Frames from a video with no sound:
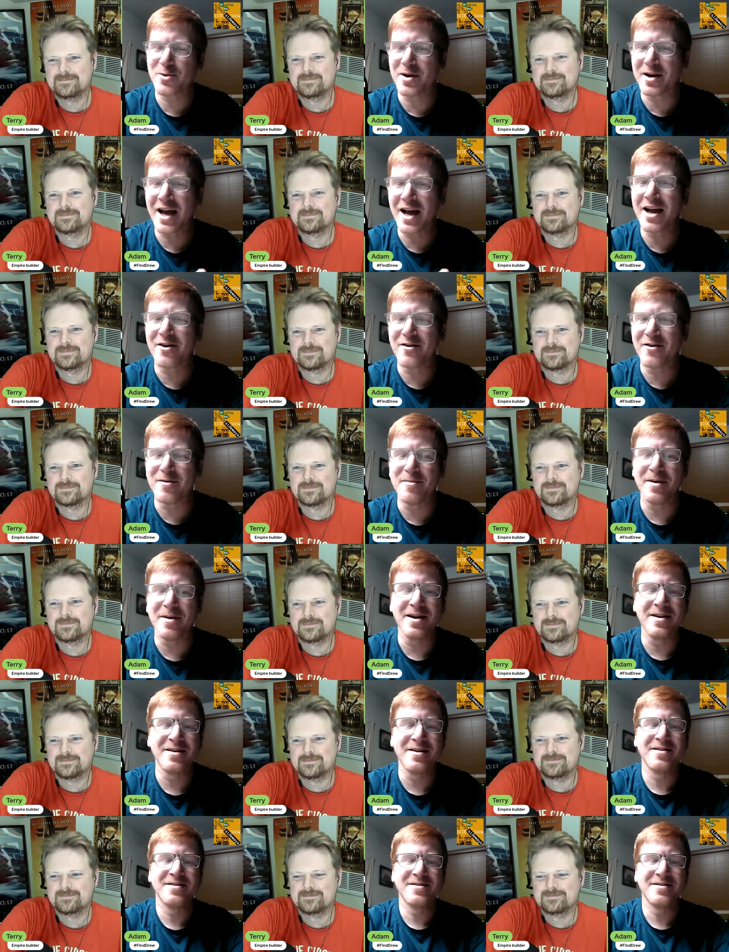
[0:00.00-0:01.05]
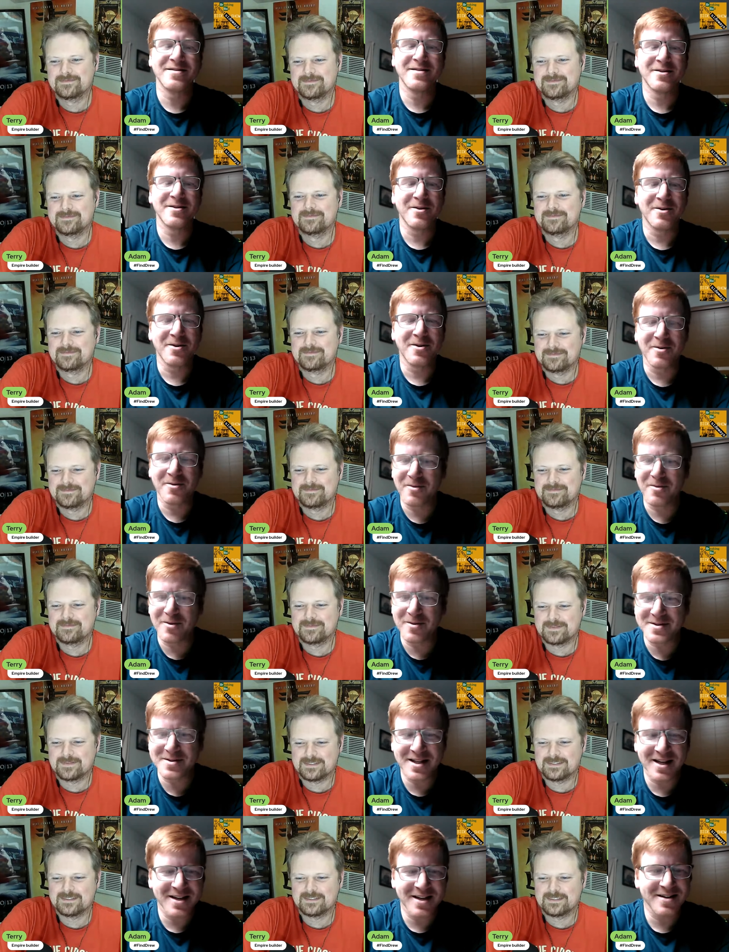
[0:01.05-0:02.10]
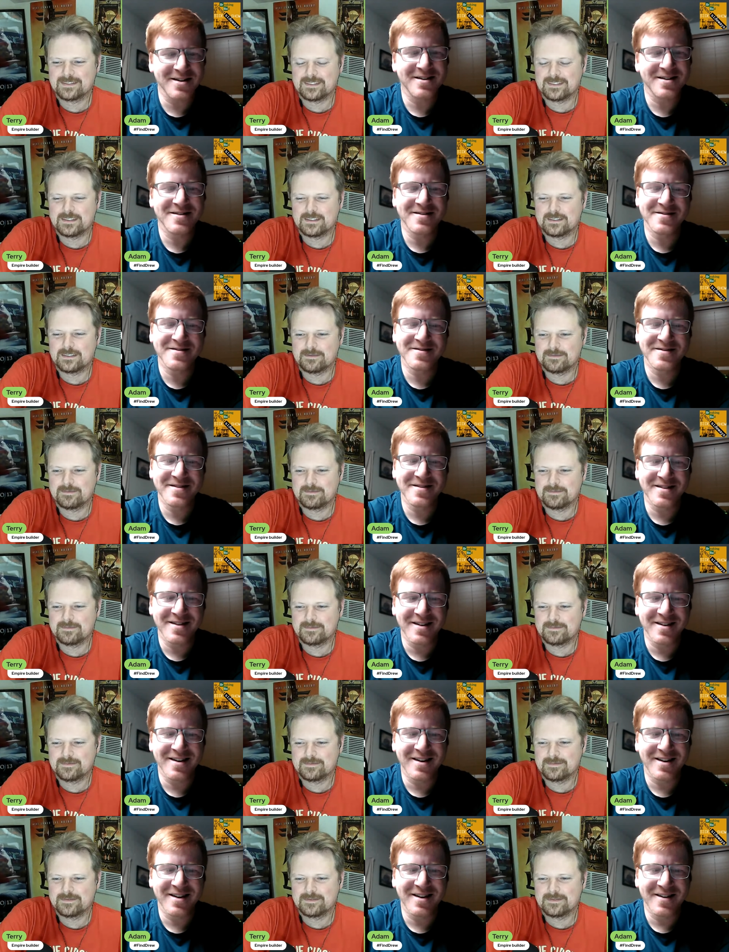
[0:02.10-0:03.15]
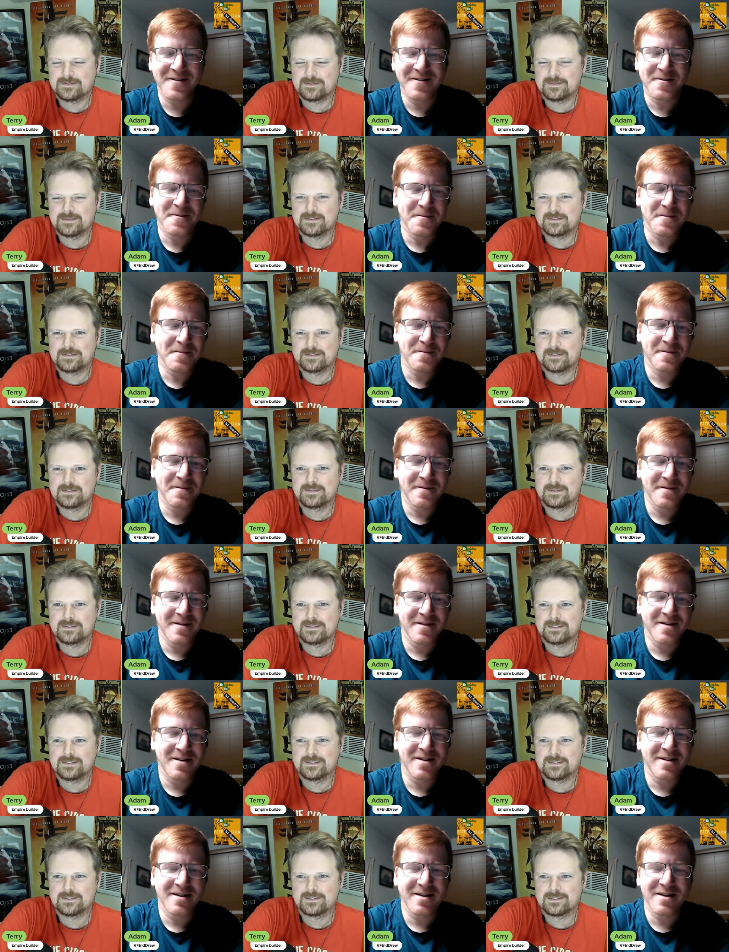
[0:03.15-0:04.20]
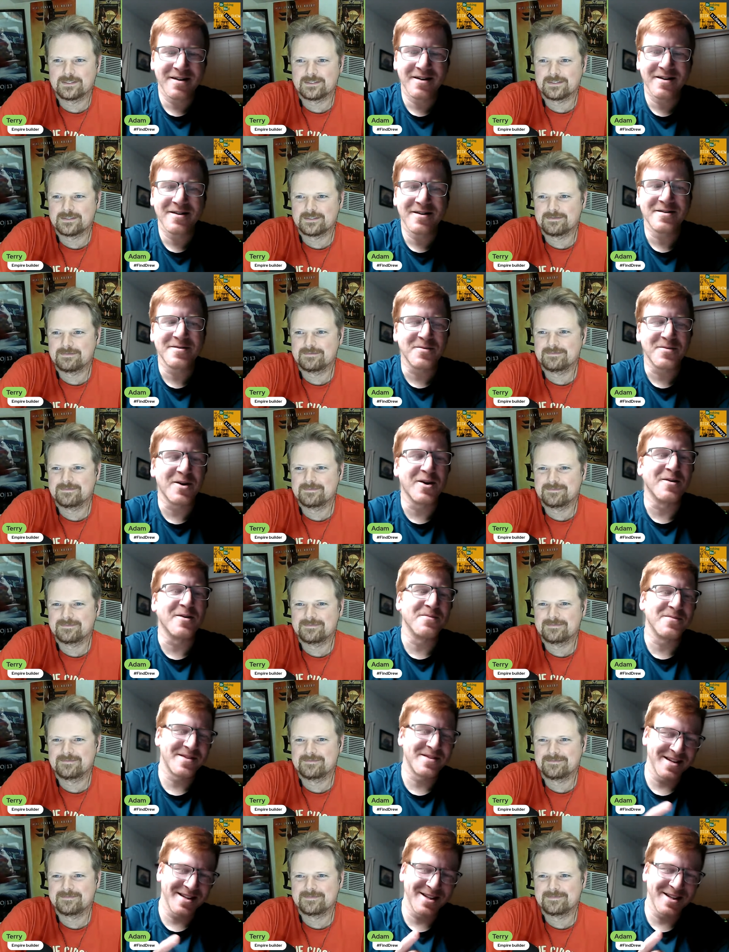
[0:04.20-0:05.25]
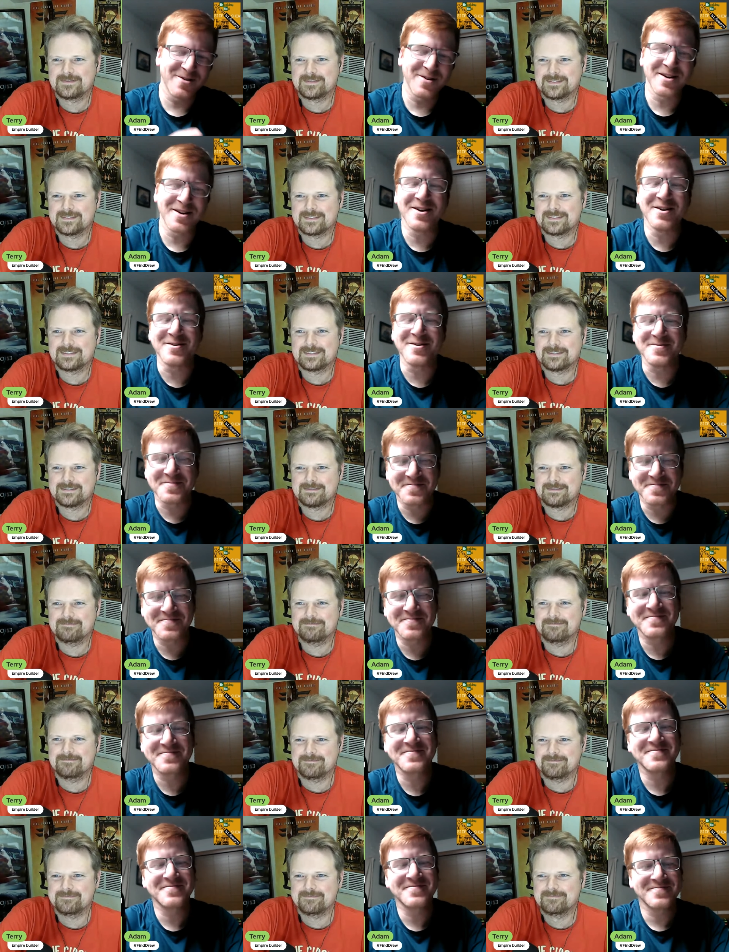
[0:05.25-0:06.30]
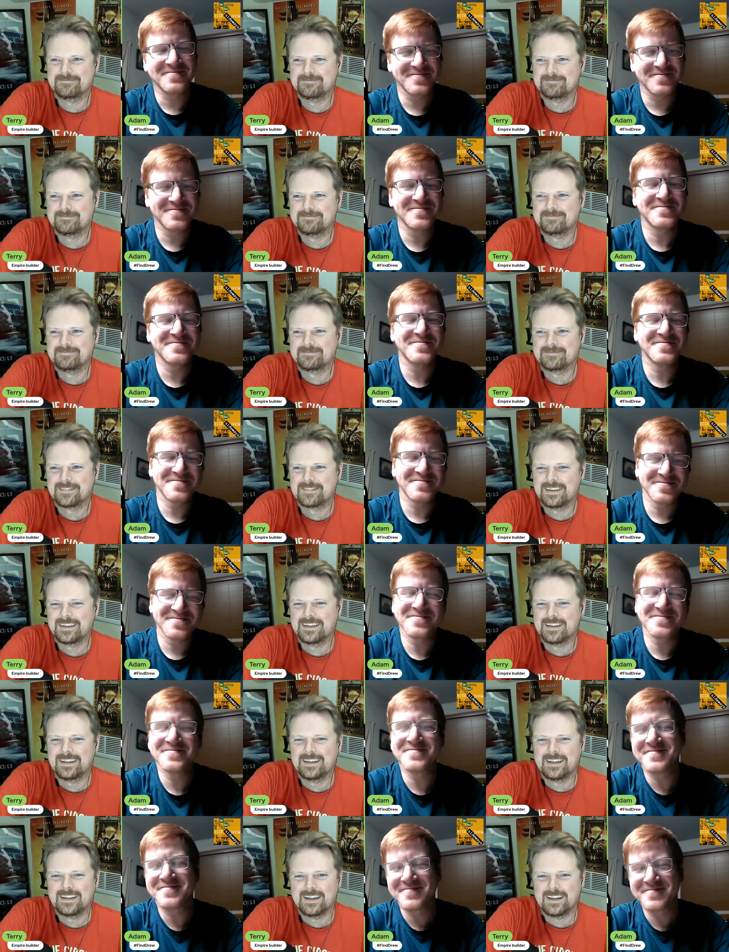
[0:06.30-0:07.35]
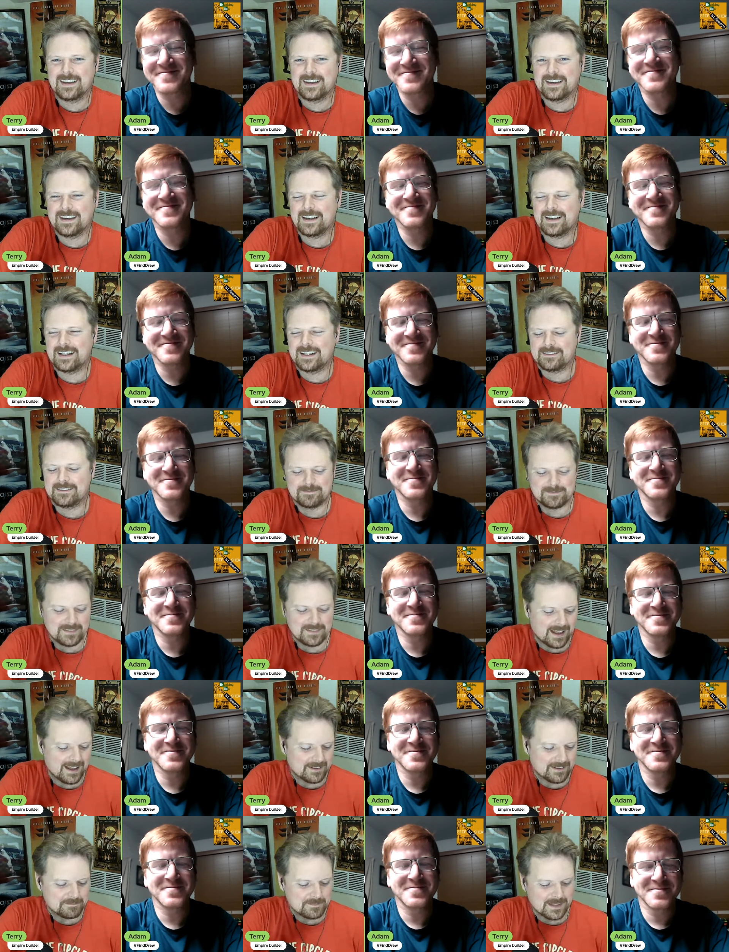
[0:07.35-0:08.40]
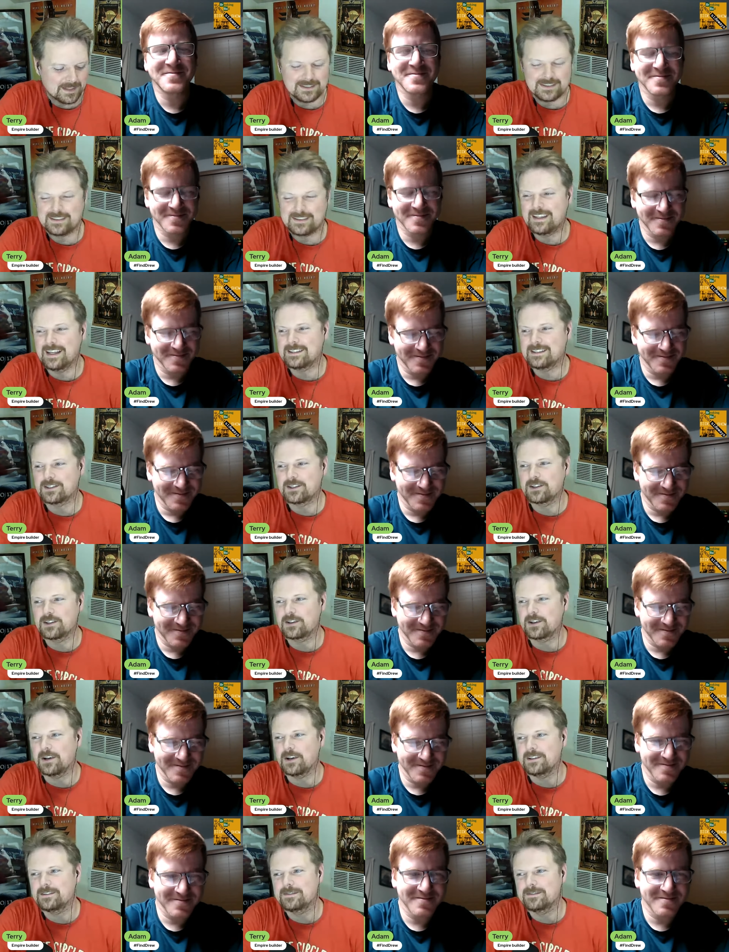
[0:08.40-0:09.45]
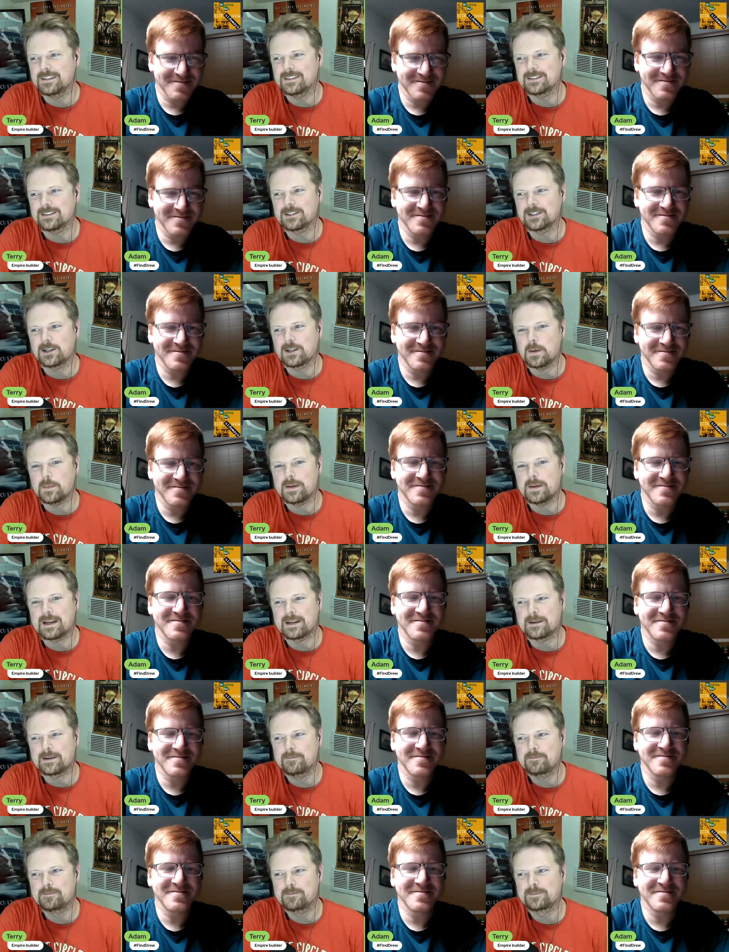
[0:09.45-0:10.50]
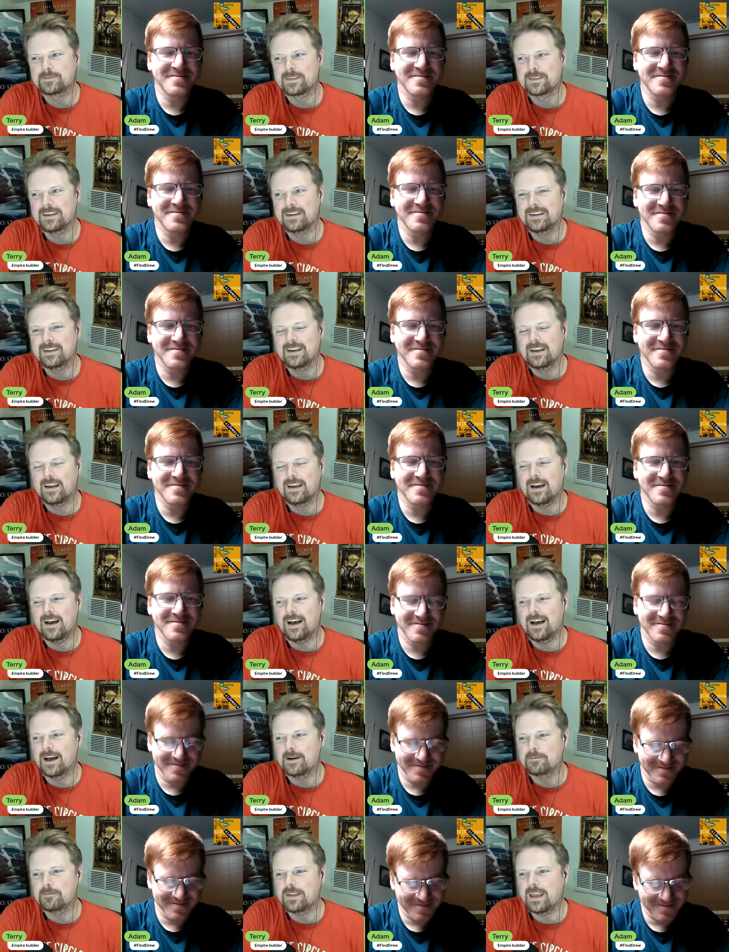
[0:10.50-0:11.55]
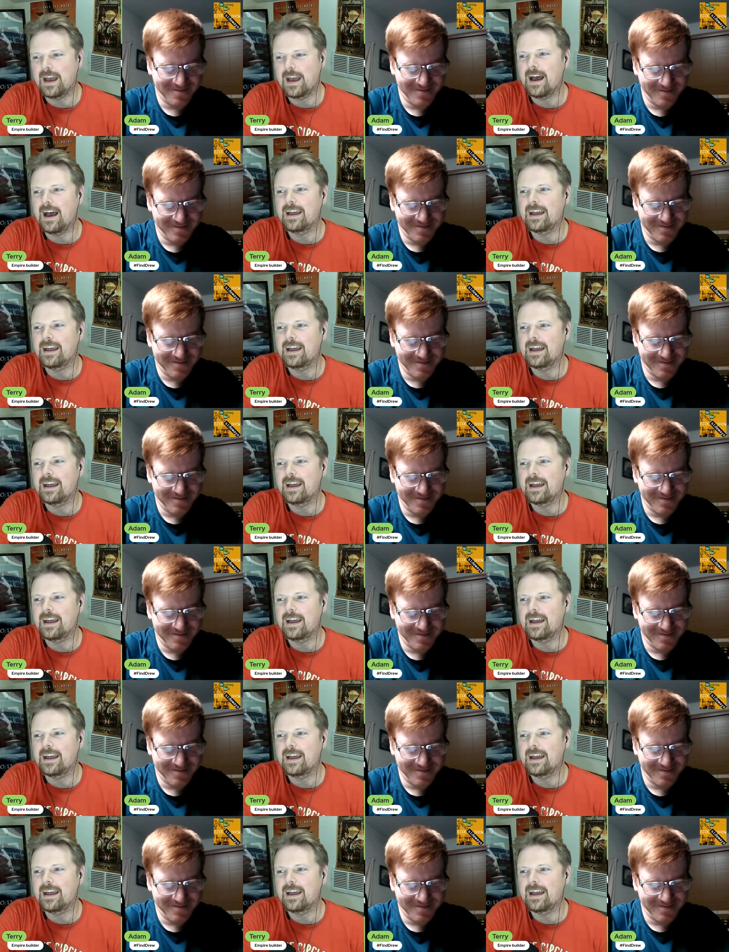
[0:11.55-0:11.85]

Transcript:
Speaker 1: it kind of reminded. What was that? Yeah, that's the movie about the horse. Oh, see, there we go.
Speaker 2: Mm-hmm. Uh, that, that's a good call. That's a good callback. Um, yeah, I